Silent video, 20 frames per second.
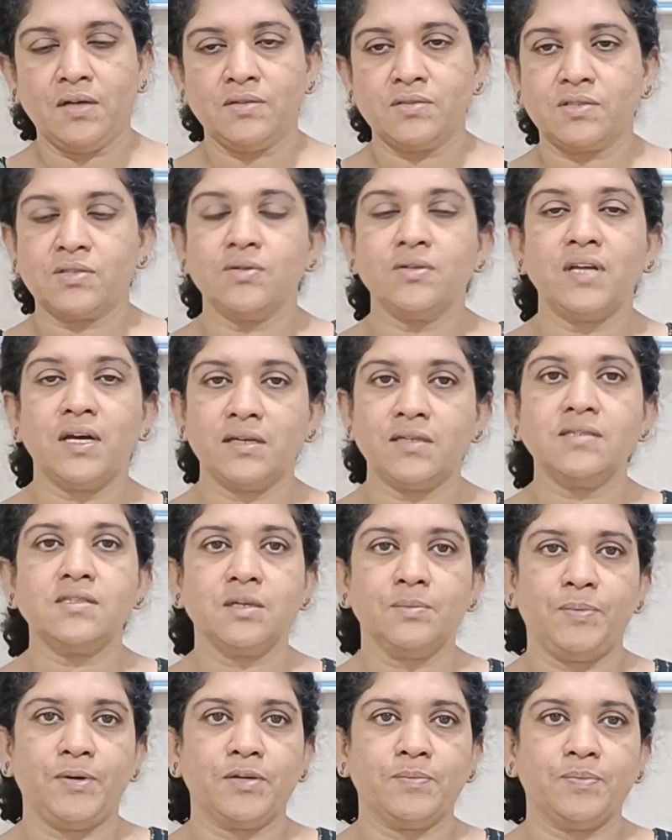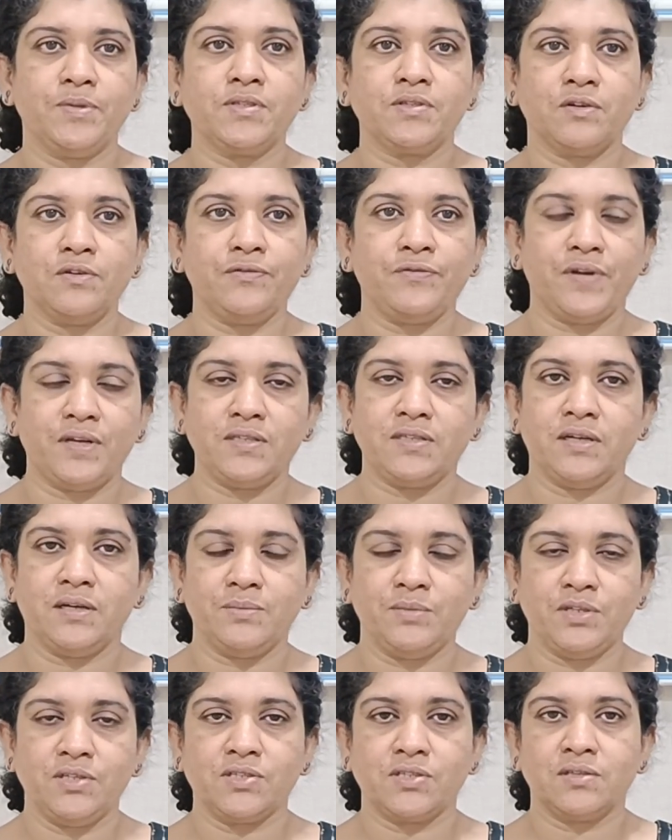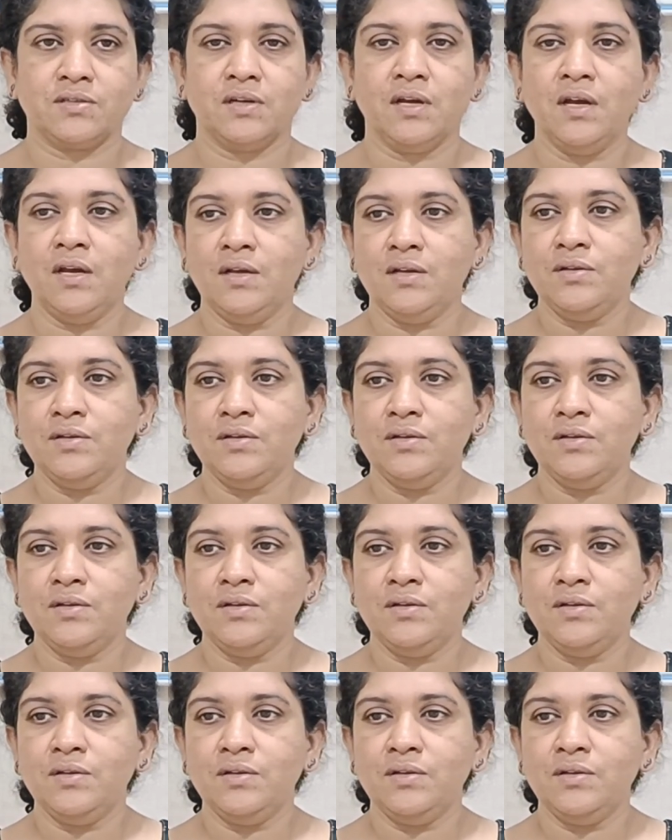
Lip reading: So that is the purpose of examination.